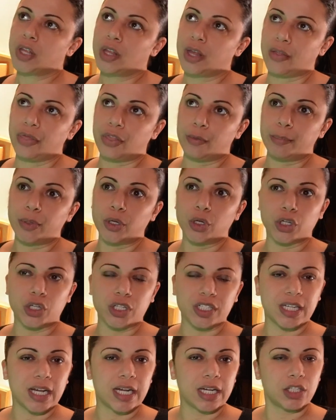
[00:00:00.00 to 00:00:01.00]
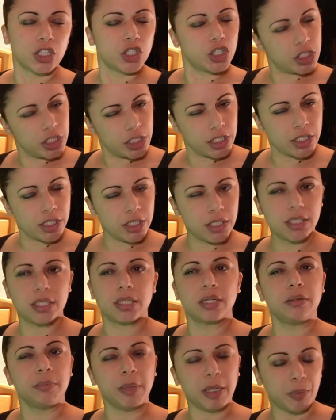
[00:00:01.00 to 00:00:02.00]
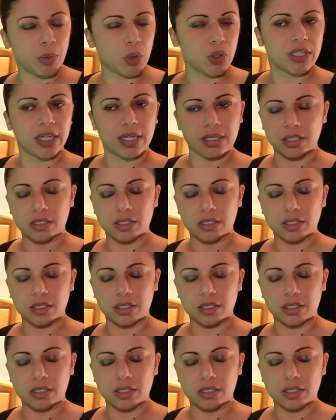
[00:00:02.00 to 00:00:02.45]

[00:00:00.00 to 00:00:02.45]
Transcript: and the burgers had onions, the meatballs had